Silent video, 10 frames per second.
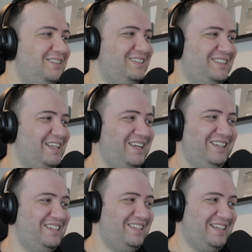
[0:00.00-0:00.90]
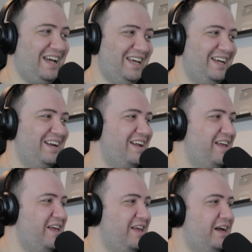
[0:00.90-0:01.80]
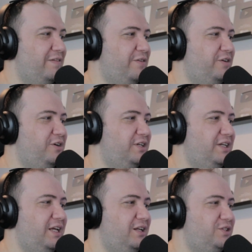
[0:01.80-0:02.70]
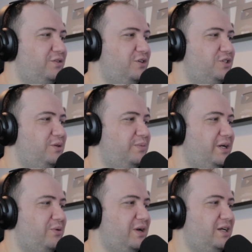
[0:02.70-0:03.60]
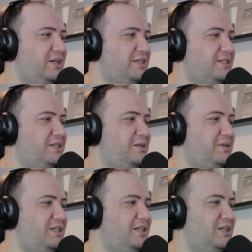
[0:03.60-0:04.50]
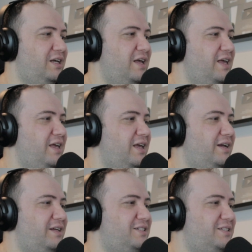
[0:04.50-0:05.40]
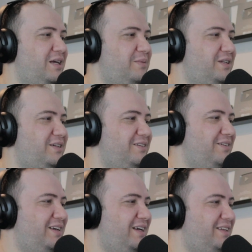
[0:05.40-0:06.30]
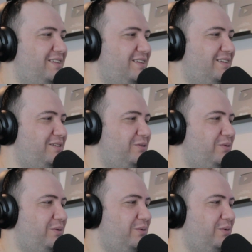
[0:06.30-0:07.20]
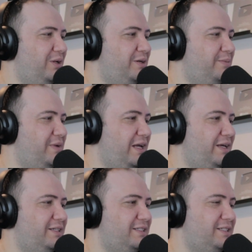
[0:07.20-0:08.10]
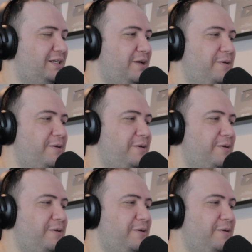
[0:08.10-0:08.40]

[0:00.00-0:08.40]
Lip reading: It's like, dang. I've never heard an English version, but I recognize it immediately, and I just came in. Okay, welcome, Adek.